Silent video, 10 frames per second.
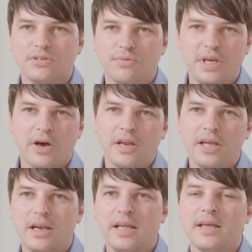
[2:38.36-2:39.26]
So we are here
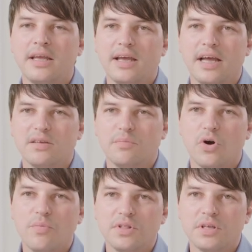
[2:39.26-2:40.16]
linking at the
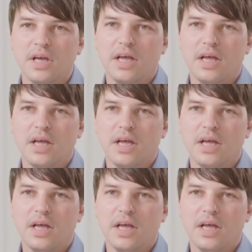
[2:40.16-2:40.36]
moment,